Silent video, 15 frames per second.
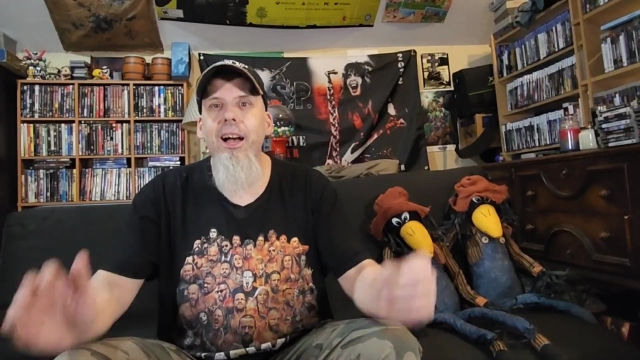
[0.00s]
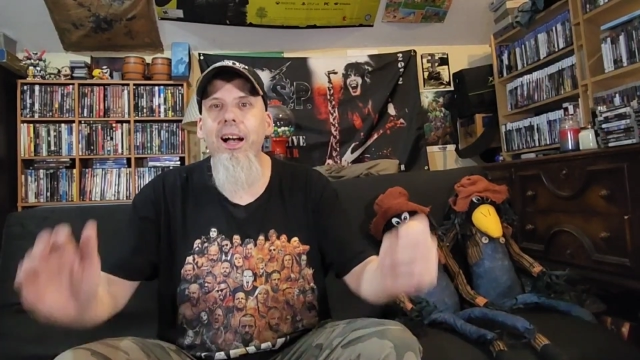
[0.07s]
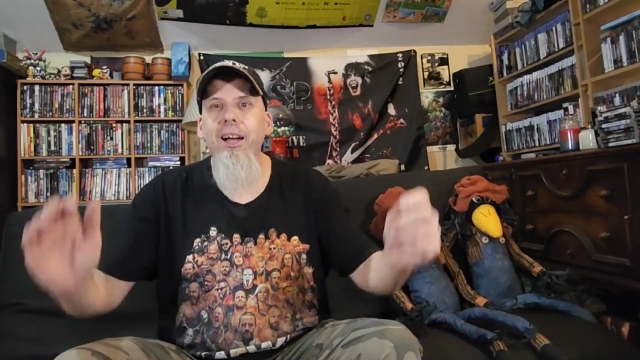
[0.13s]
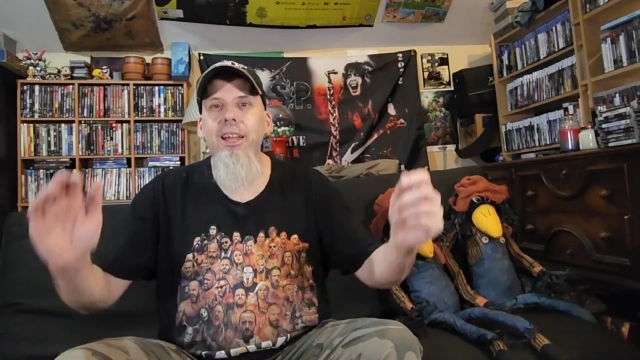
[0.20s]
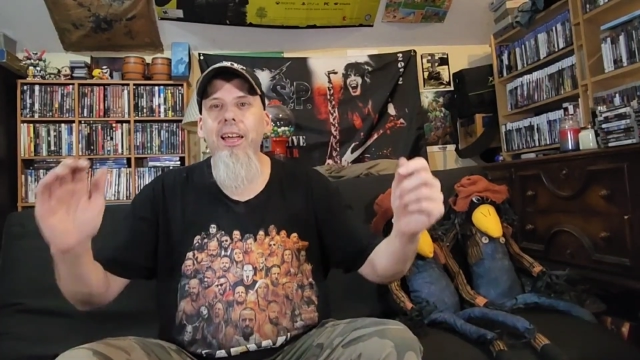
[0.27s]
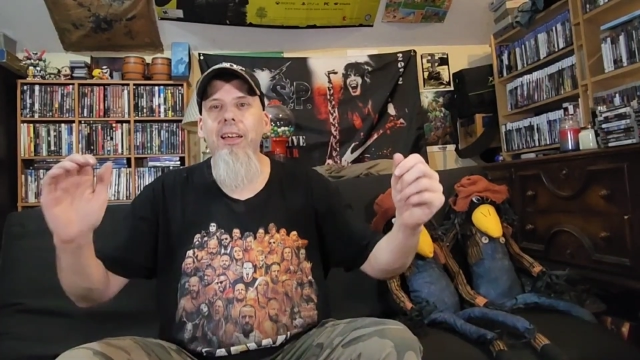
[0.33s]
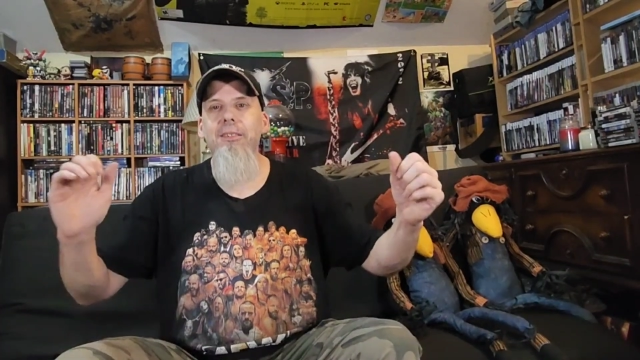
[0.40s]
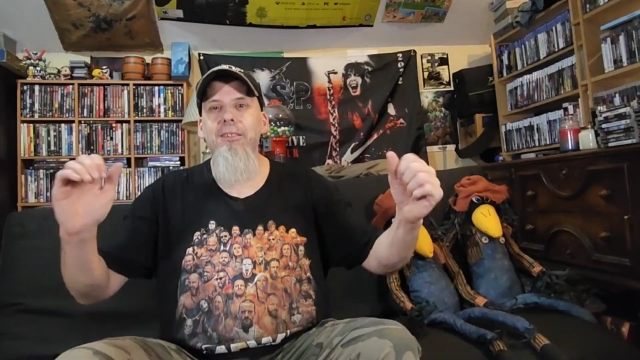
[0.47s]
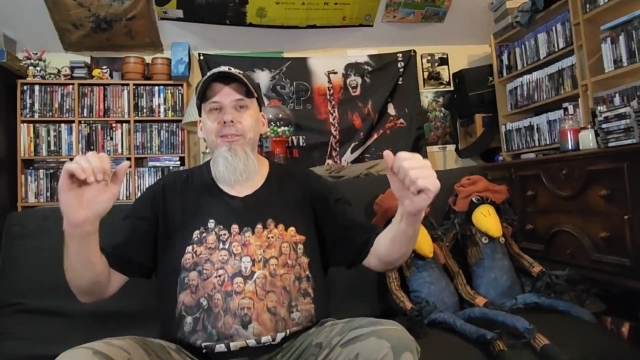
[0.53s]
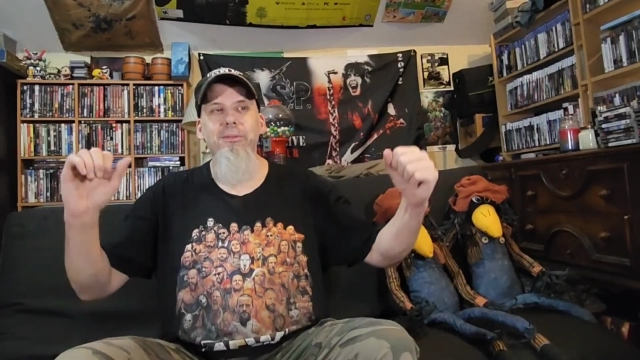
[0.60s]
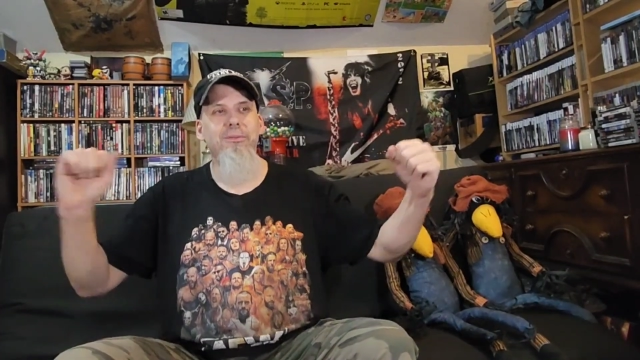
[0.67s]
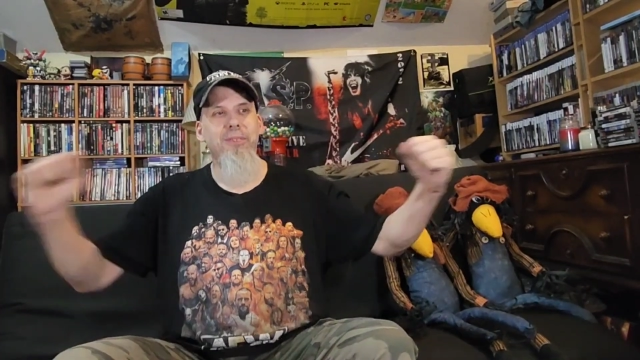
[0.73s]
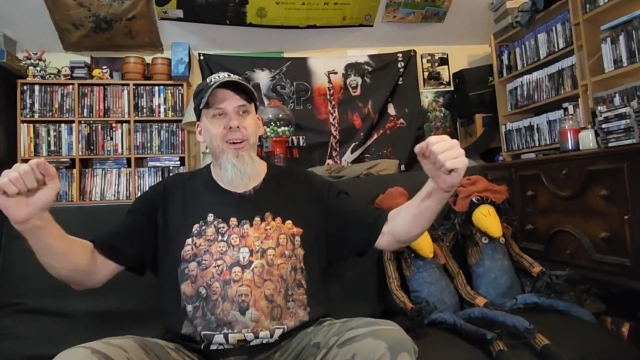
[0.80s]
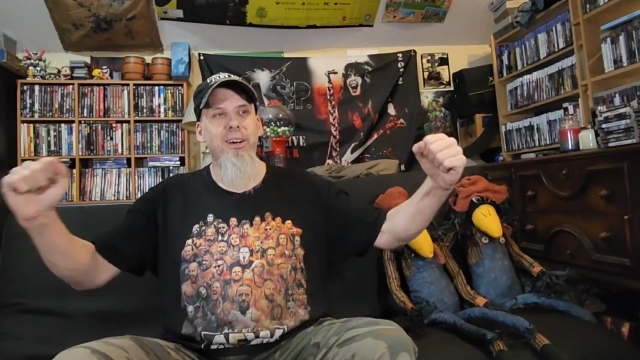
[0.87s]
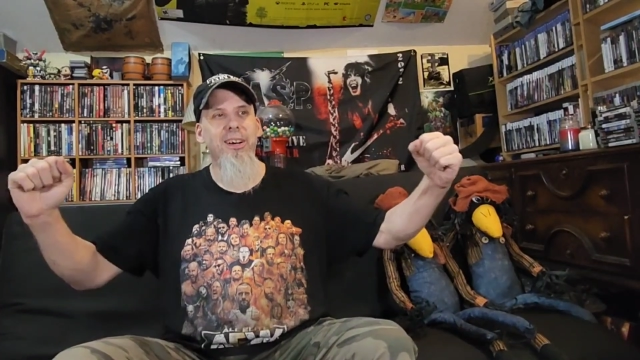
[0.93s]
I'm going to have some
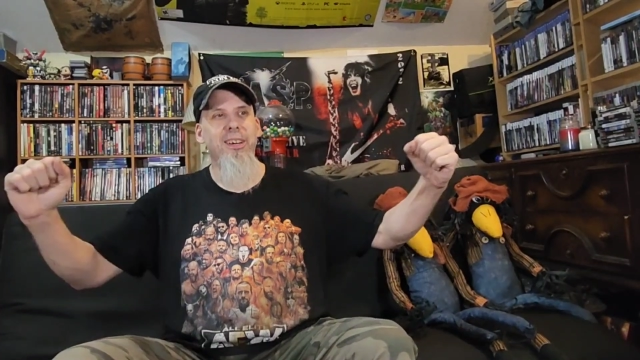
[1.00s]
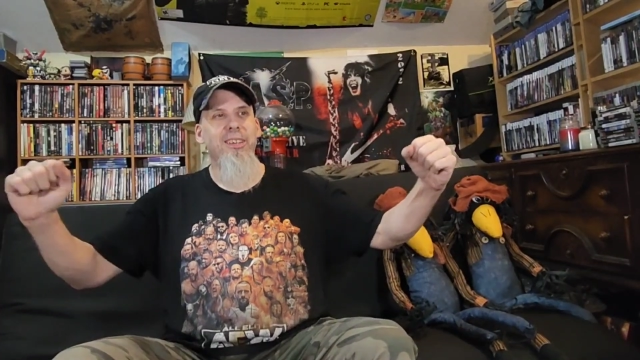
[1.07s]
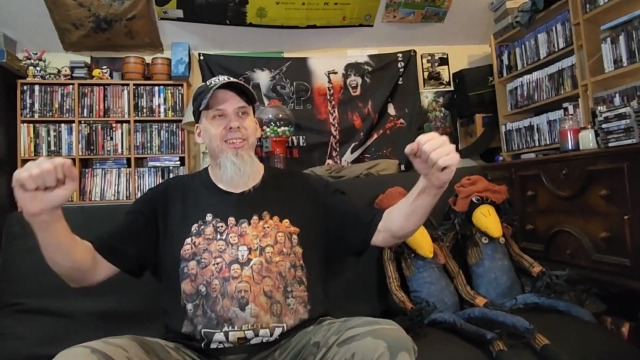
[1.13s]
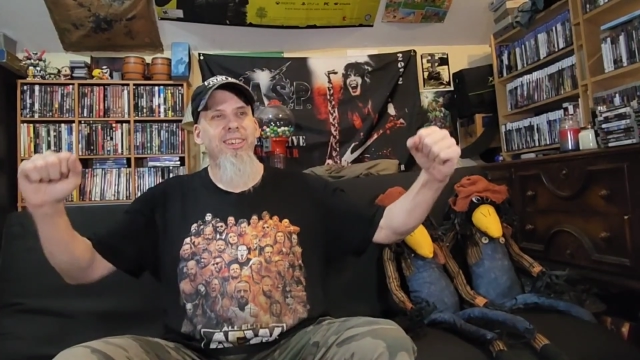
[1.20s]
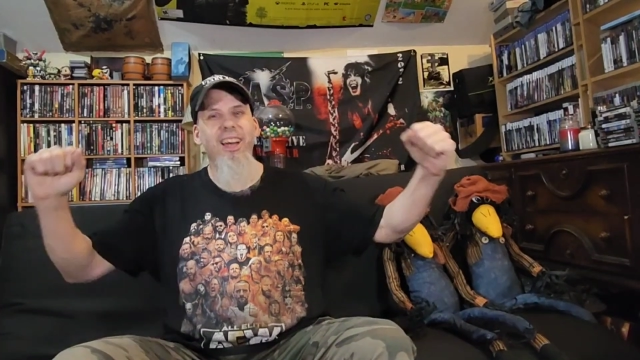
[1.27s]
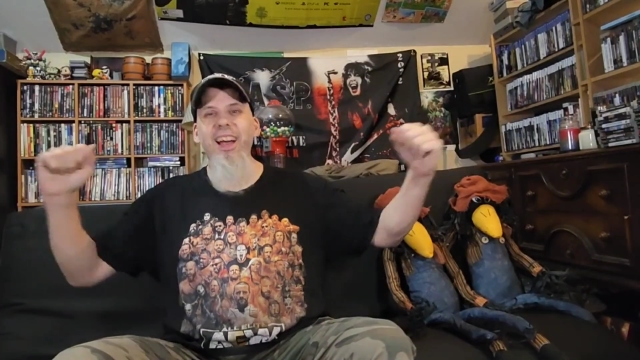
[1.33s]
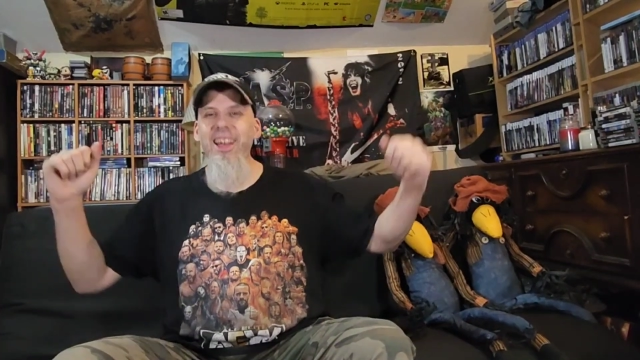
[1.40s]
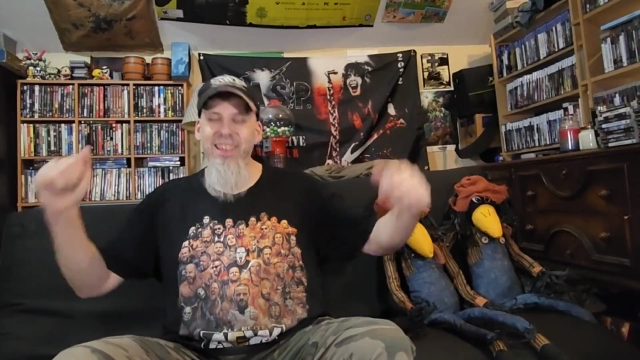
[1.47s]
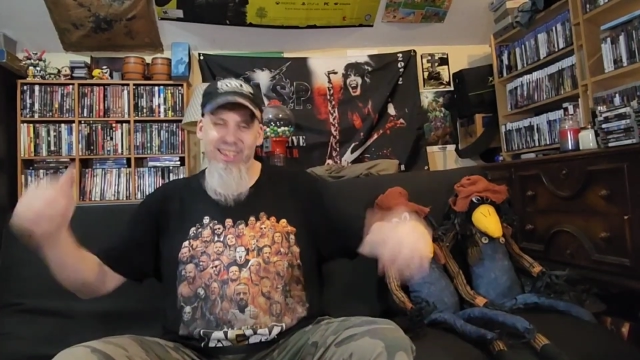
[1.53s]
fun.